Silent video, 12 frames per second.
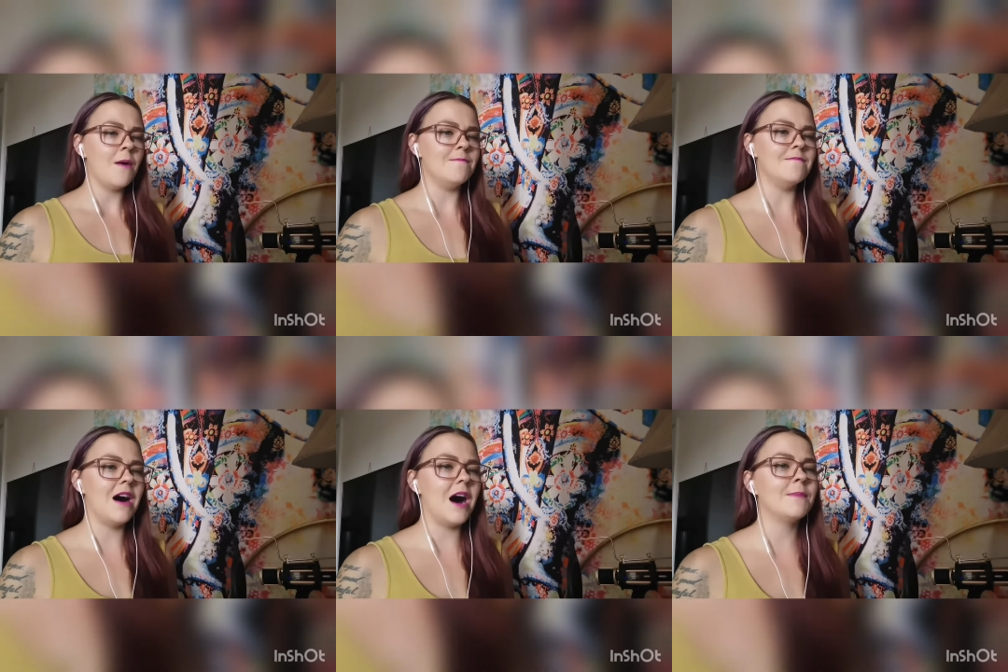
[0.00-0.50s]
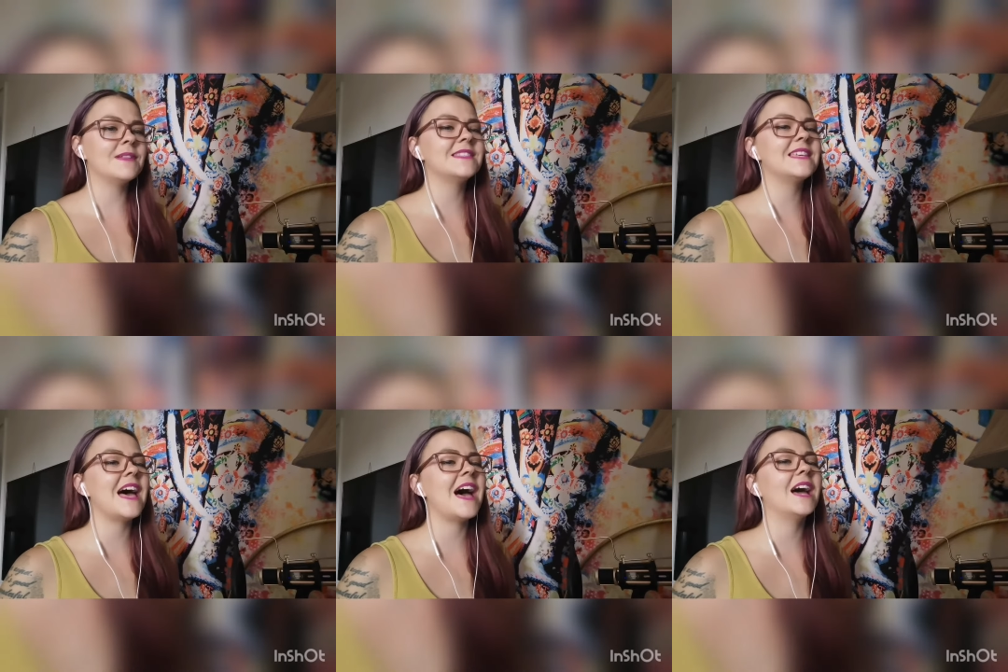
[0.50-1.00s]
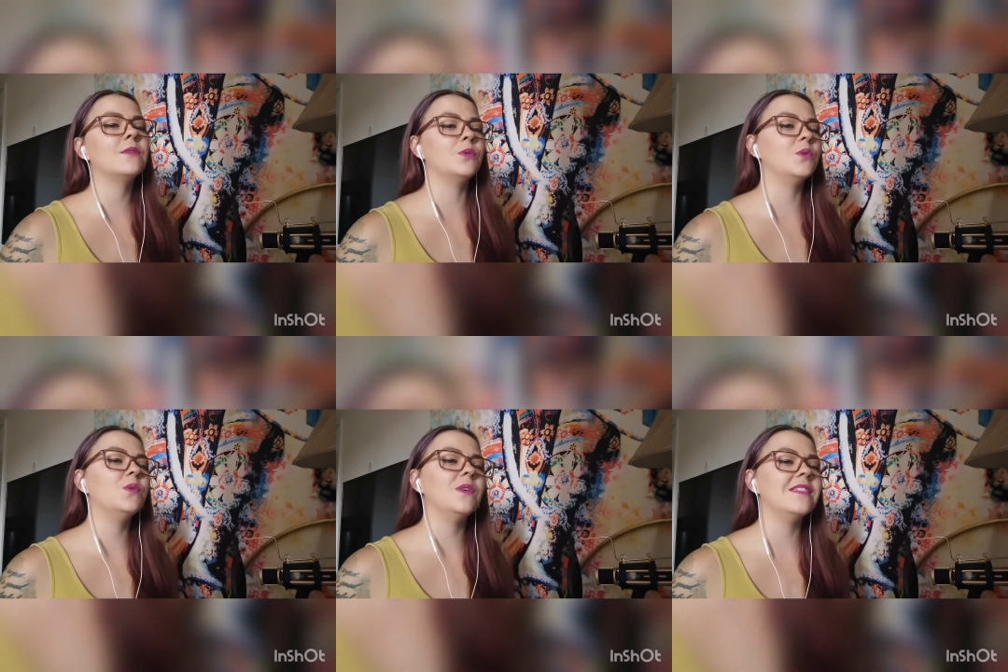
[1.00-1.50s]
Mom and dad
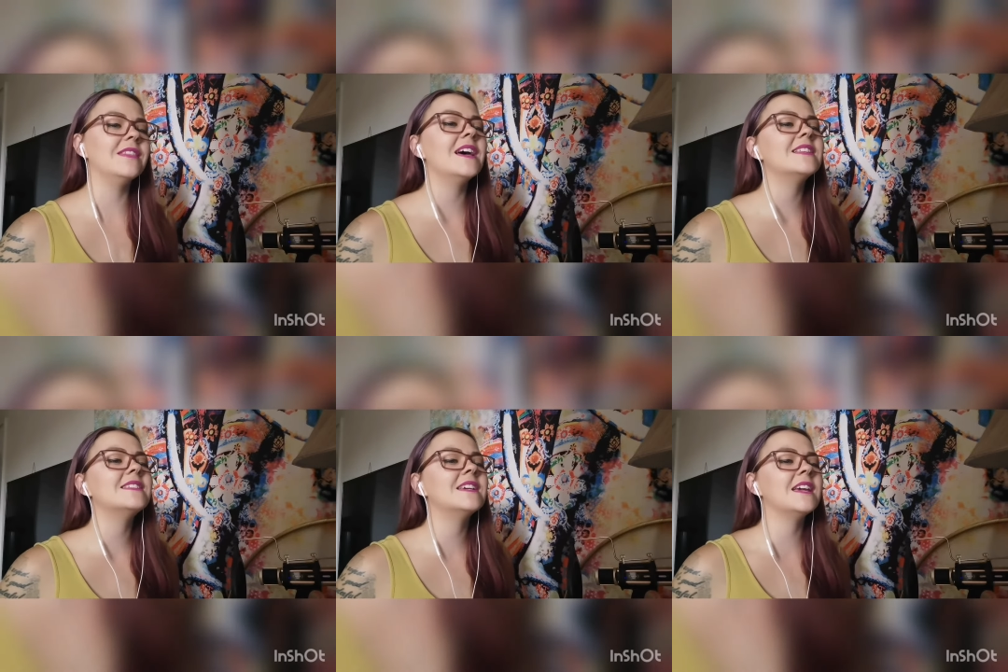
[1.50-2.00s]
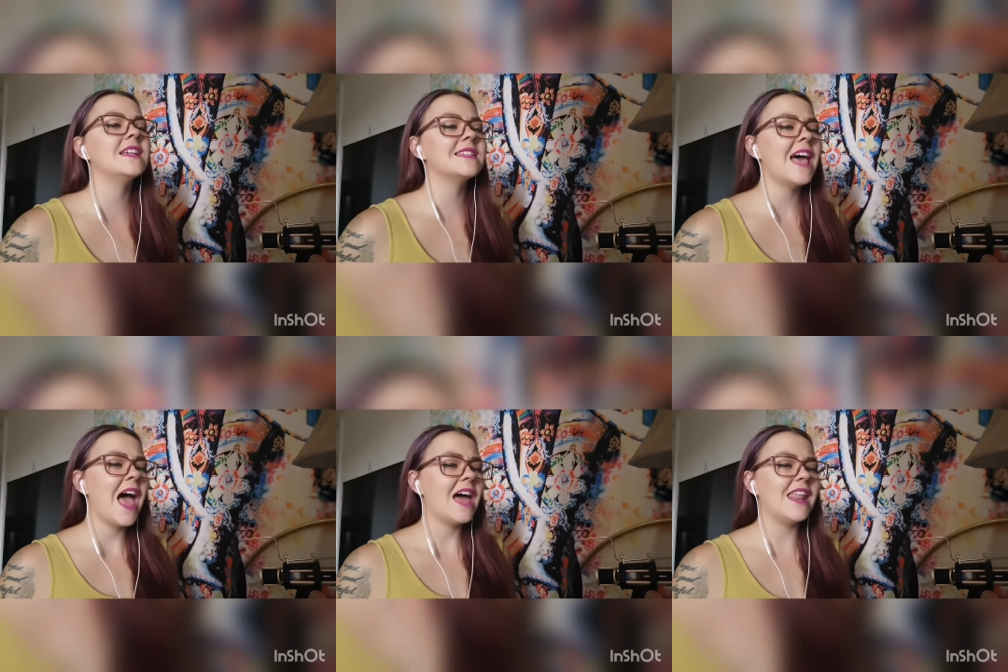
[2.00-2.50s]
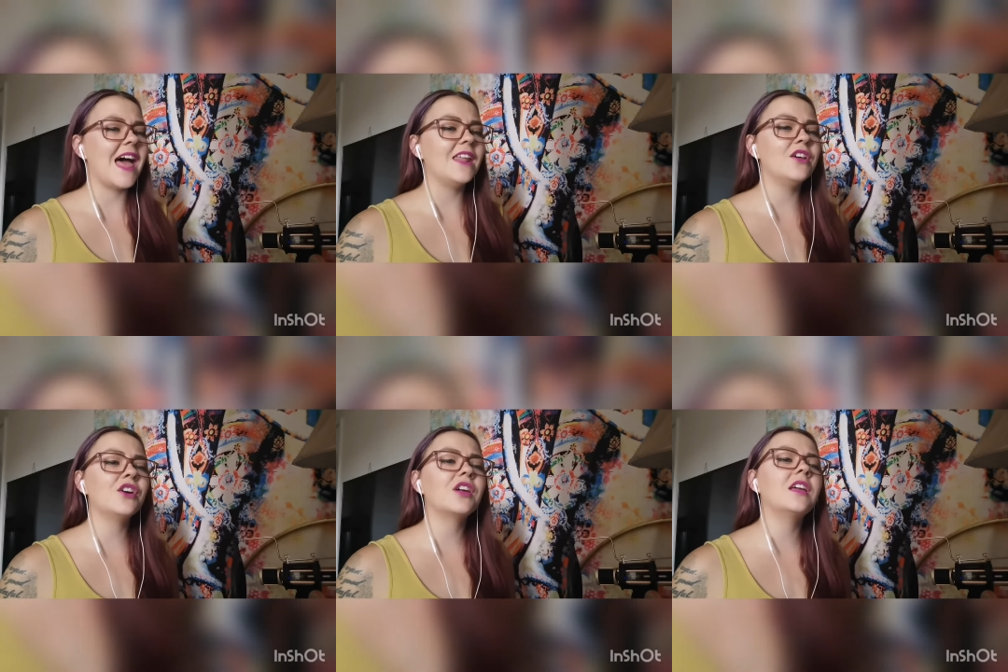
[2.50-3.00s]
were in their teens and
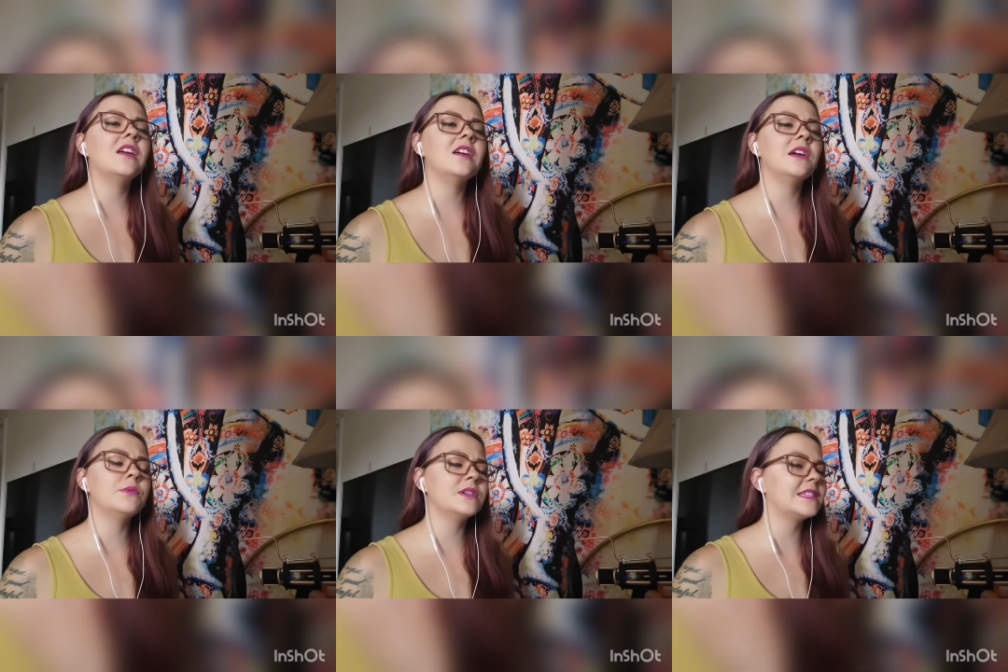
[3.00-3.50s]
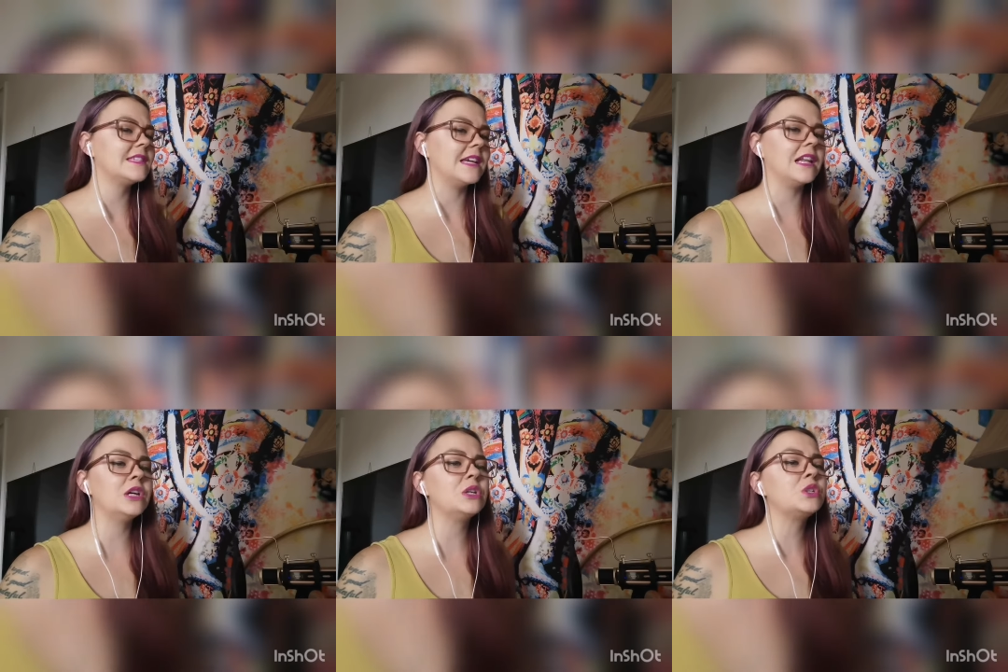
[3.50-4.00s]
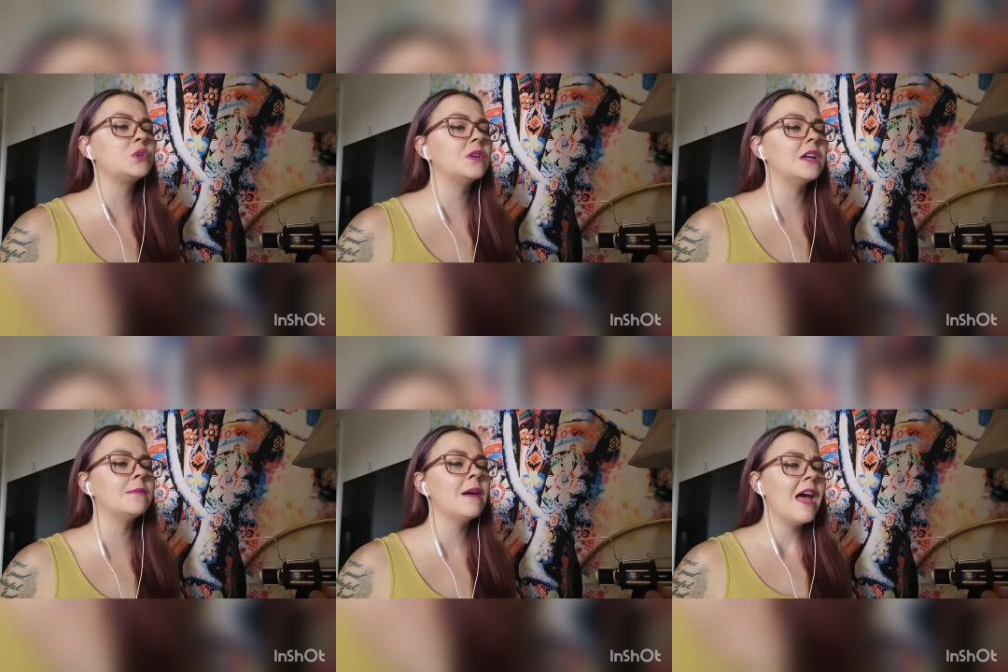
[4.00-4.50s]
anarchy was still a
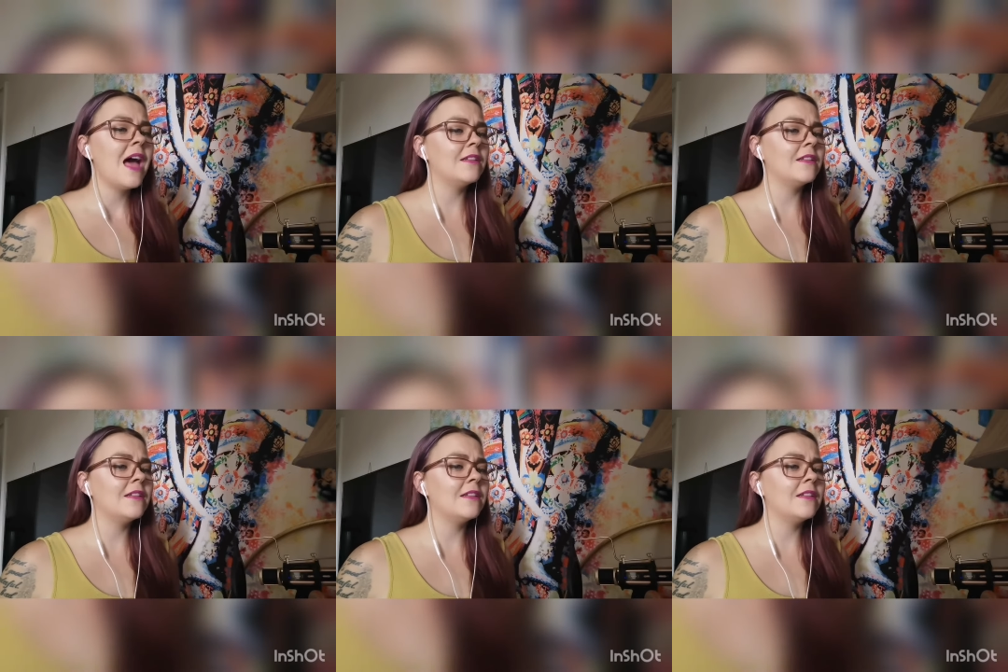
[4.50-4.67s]
dream,